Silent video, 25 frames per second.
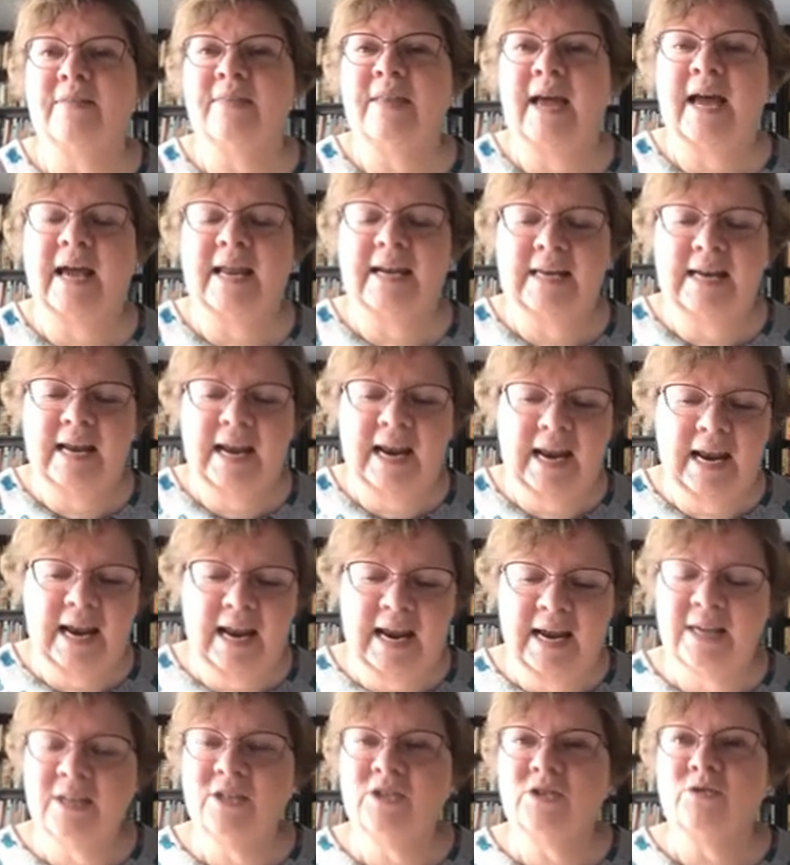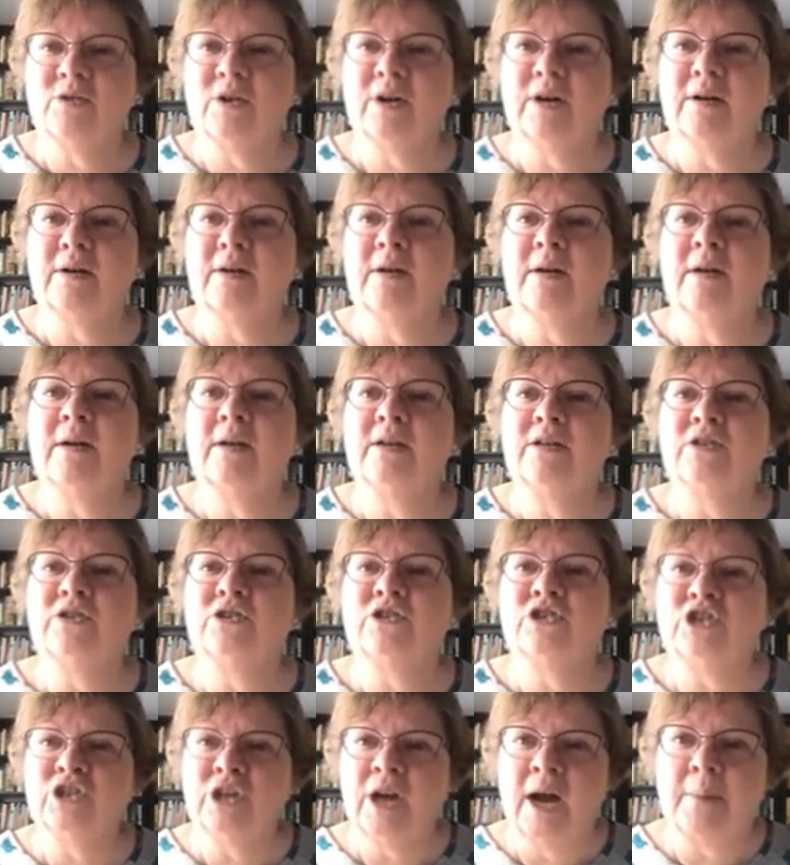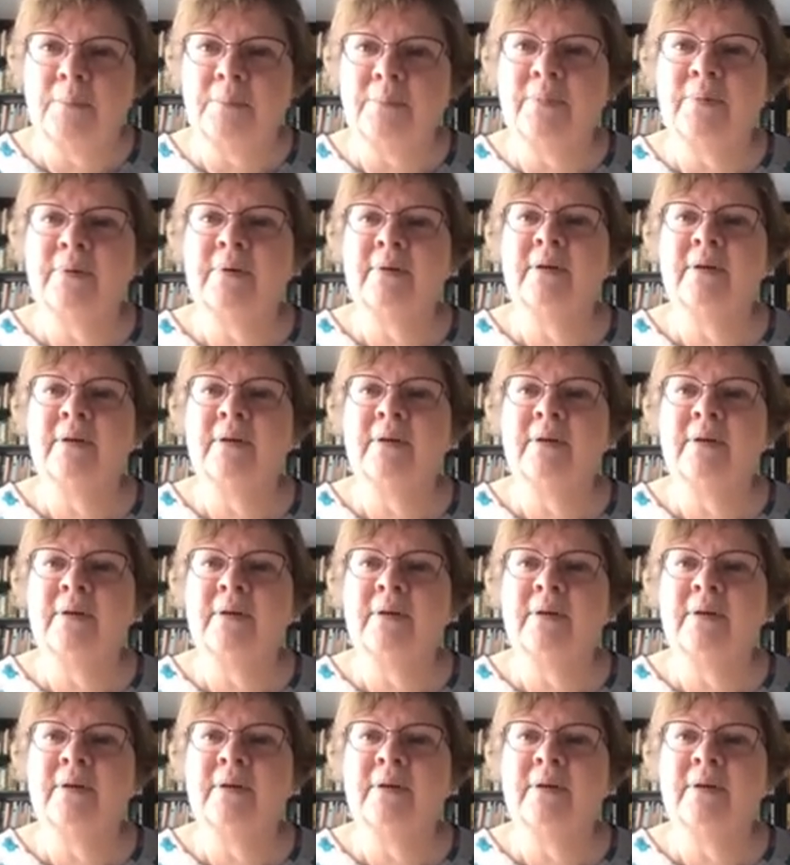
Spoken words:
that extra jump